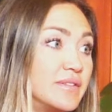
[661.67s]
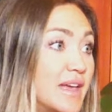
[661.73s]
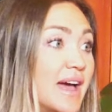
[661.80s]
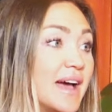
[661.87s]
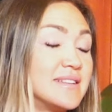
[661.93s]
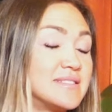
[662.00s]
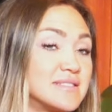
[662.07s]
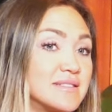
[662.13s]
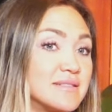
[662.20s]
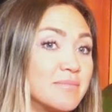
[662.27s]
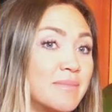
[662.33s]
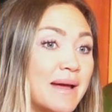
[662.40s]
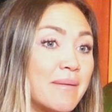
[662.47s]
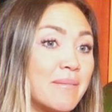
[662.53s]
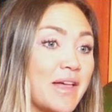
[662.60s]
Yes,
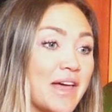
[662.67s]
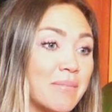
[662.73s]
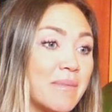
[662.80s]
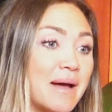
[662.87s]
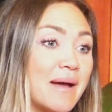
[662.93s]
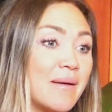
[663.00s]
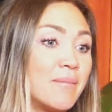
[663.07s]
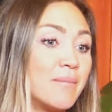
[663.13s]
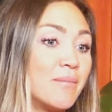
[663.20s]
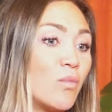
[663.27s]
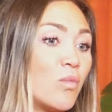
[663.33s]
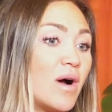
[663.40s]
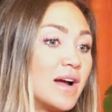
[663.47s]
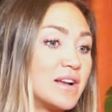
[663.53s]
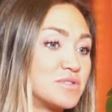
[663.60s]
my like my
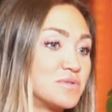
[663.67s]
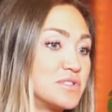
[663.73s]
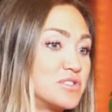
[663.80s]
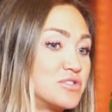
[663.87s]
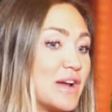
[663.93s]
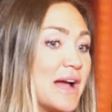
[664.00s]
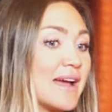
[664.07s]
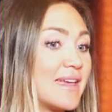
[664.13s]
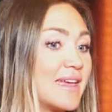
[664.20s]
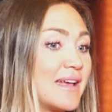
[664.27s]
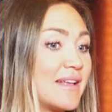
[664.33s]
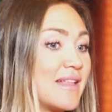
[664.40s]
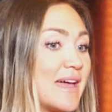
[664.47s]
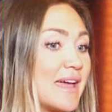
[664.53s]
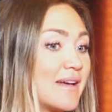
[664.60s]
watch was
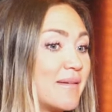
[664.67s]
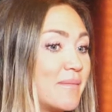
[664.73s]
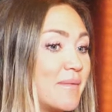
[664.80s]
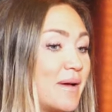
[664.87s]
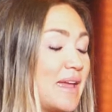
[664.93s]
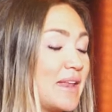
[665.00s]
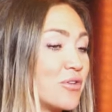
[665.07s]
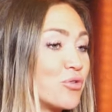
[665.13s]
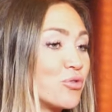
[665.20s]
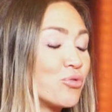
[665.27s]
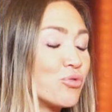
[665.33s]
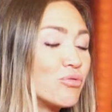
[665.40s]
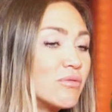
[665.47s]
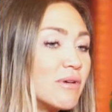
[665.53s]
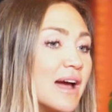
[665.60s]
tracking like
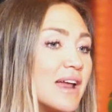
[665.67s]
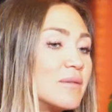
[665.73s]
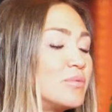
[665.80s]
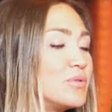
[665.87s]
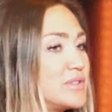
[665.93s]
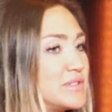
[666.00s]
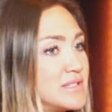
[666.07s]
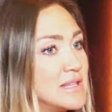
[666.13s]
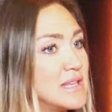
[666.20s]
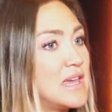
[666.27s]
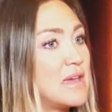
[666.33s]
incredible sleep.